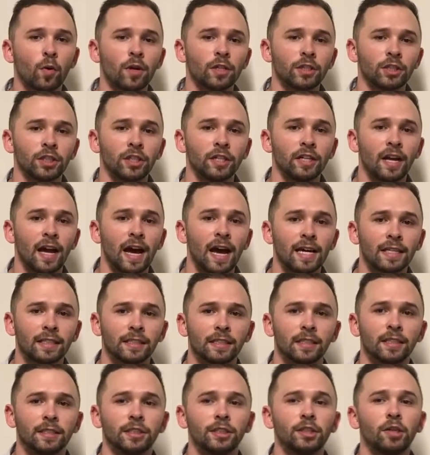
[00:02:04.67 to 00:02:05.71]
question asks
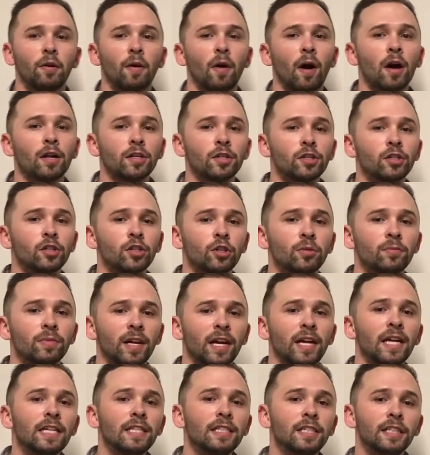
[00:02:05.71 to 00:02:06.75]
us to assume
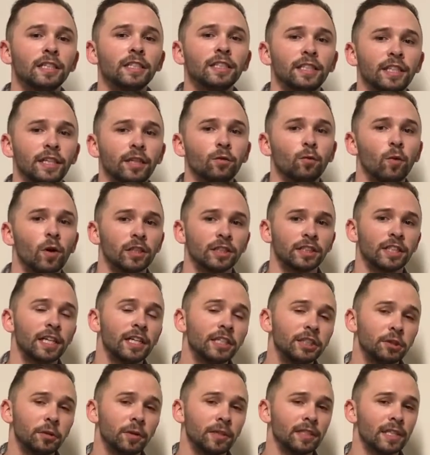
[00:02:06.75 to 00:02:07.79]
that AT&T wants to
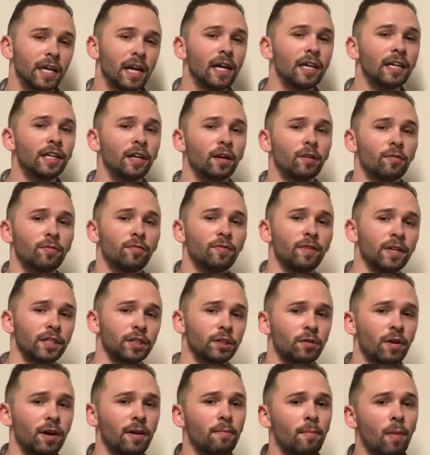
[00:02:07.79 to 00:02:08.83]
issue a 10-year
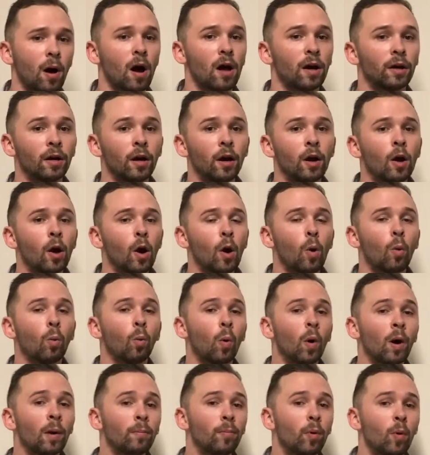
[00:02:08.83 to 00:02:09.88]
fixed-rate bond
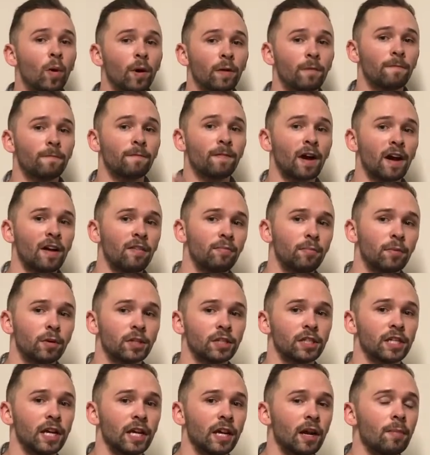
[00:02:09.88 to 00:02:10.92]

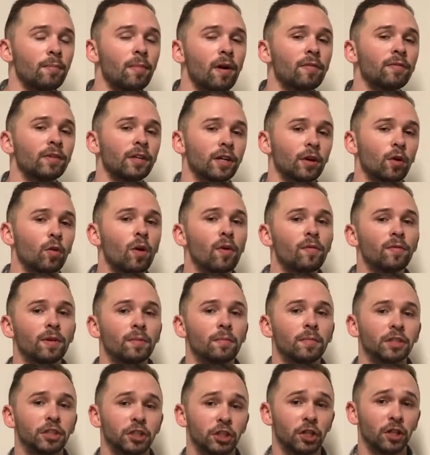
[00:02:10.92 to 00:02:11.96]
1.5% above the
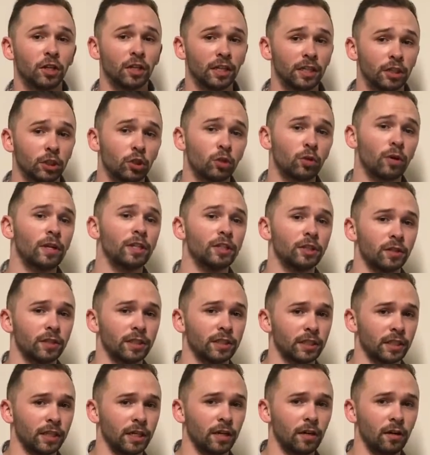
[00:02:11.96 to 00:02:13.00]
equivalent maturity Treasury
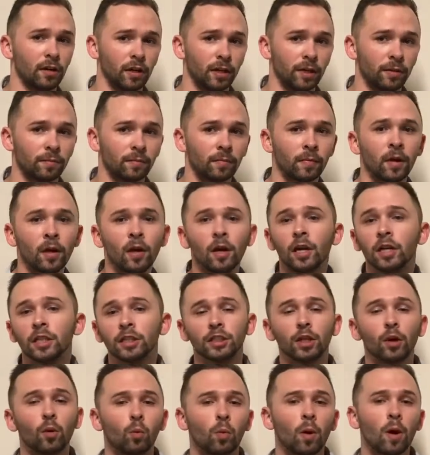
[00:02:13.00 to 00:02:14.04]
security.
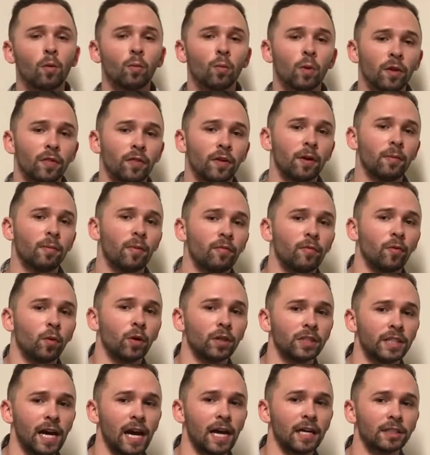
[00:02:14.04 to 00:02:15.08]
So what would their
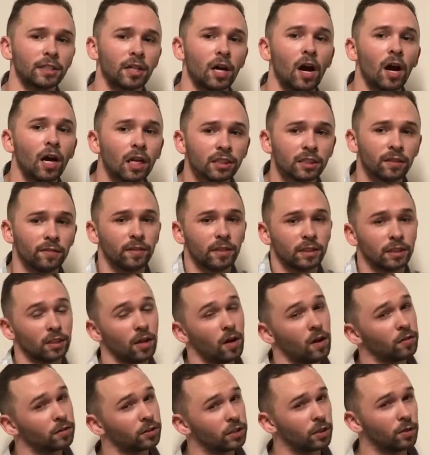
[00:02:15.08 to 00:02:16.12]
before-tax cost of this
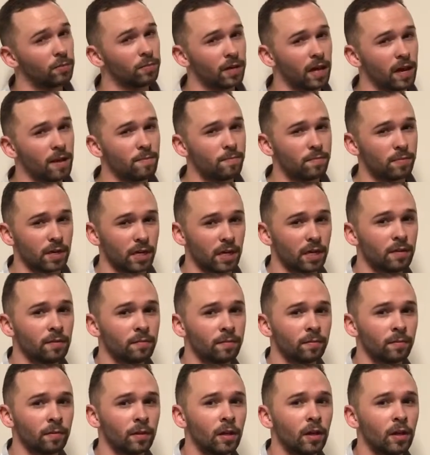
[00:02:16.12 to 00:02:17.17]
long-term debt be?
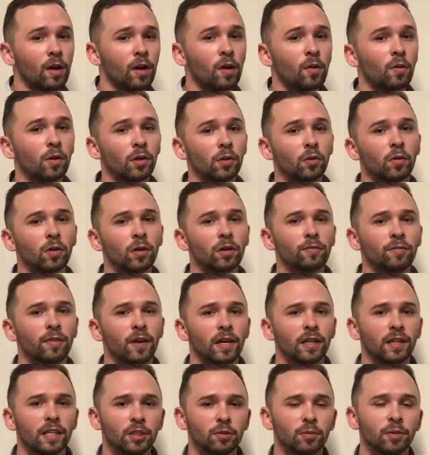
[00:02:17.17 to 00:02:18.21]
Well, in order to
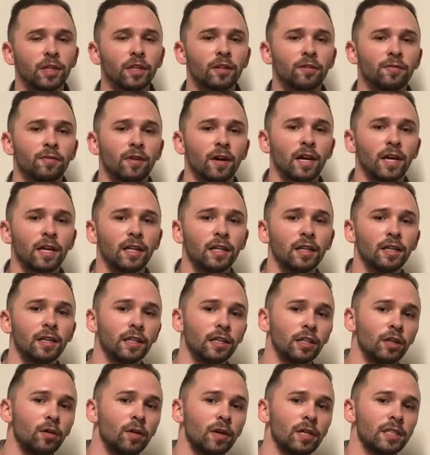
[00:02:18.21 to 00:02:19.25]
find this, we need to find the
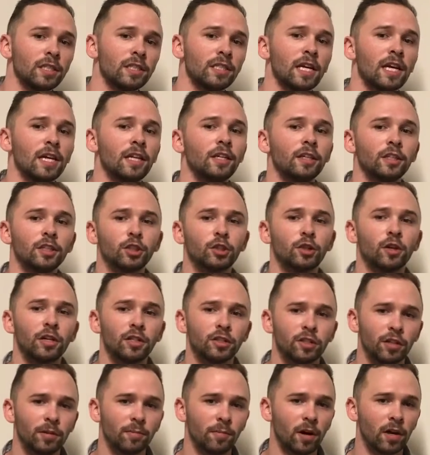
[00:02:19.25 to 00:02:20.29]
U.S. 10-year
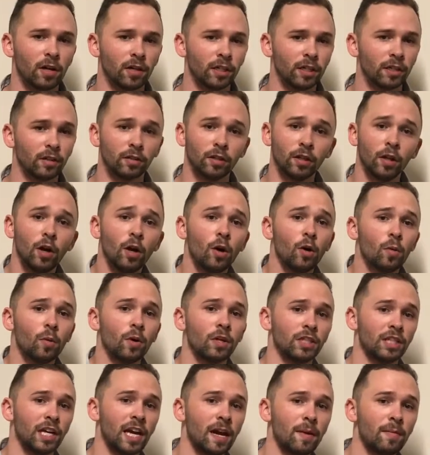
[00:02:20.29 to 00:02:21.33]
Treasury bond yield,
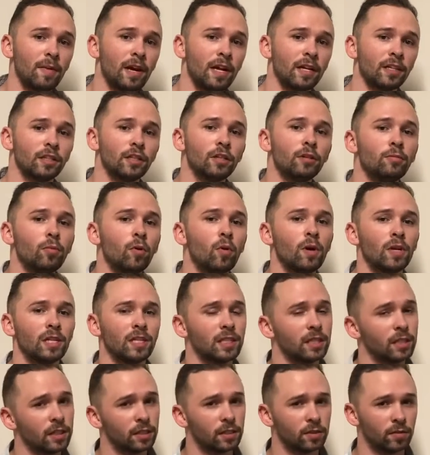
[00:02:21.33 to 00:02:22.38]
which came in at
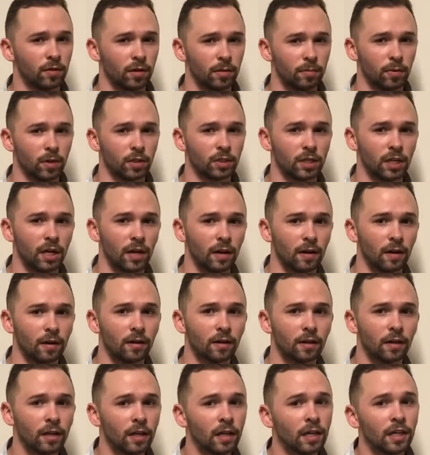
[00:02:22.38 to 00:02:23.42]
2.63%,
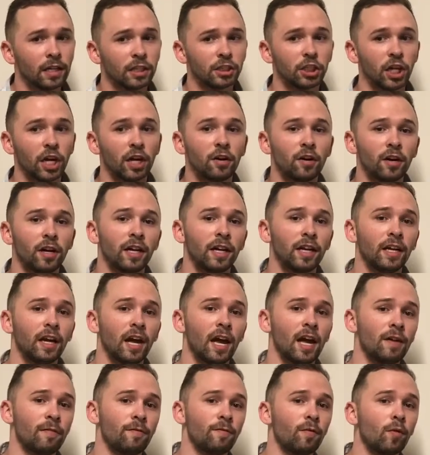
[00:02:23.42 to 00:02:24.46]
generating
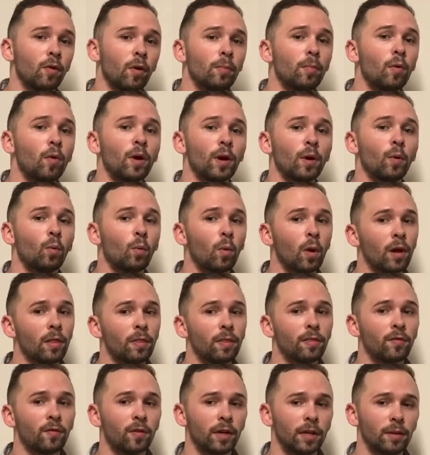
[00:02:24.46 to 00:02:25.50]
a
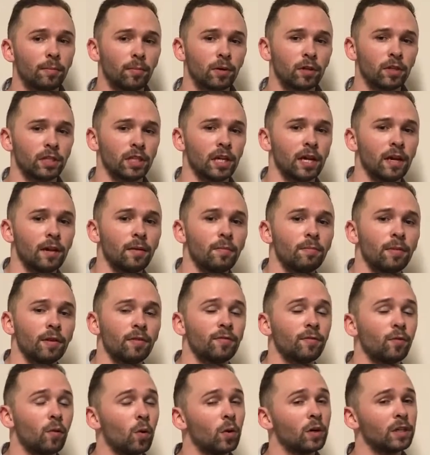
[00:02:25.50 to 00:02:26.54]
4.13%
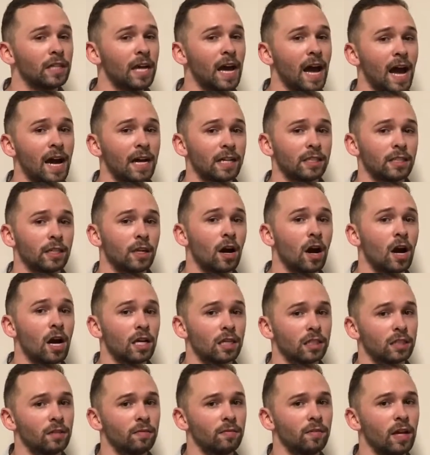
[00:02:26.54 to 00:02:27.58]
before-tax
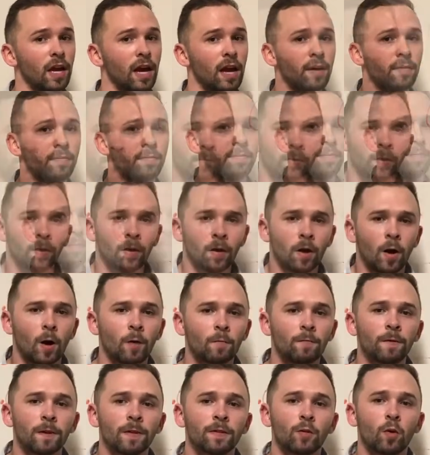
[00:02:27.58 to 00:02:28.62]
cost of debt. Our
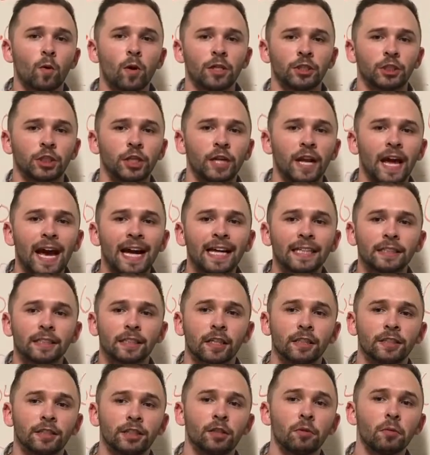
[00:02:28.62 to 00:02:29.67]
fifth question asks
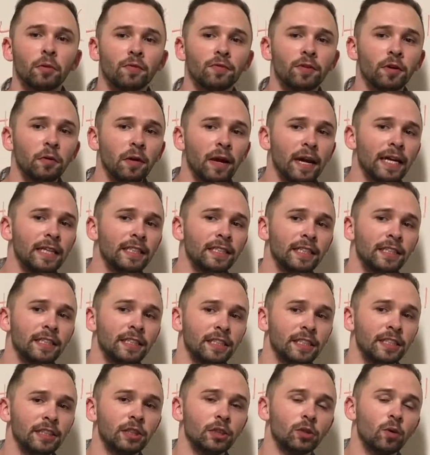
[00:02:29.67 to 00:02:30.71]
us to review
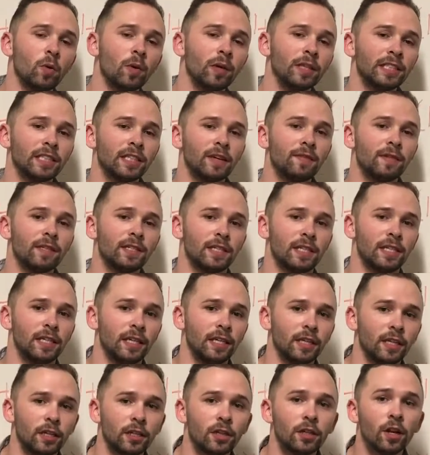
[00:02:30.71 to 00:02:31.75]
AT&T's
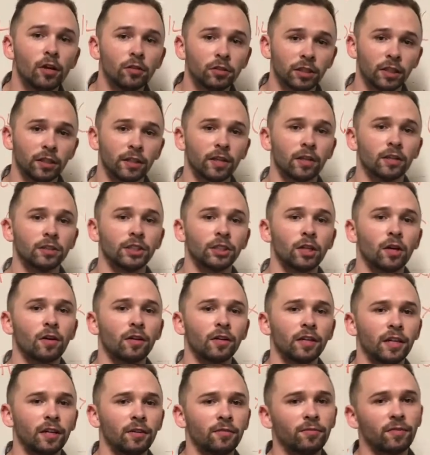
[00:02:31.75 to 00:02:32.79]
2017 Notes of
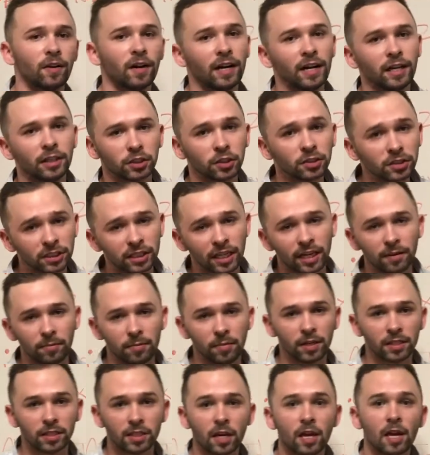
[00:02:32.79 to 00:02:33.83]
Consolidated Financial
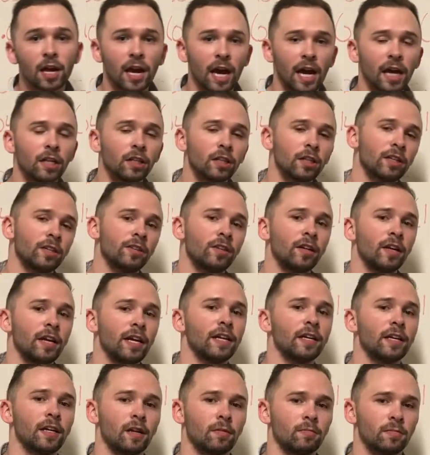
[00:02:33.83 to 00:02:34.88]
Statements and look at their
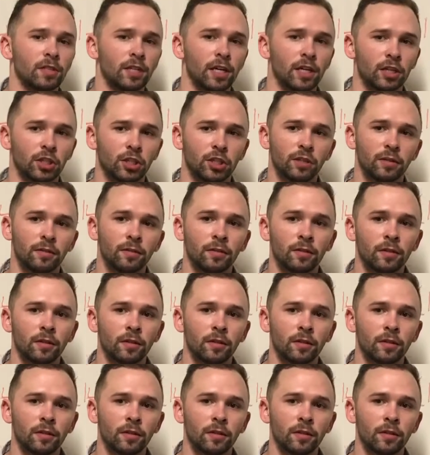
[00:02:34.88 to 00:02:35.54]
income section.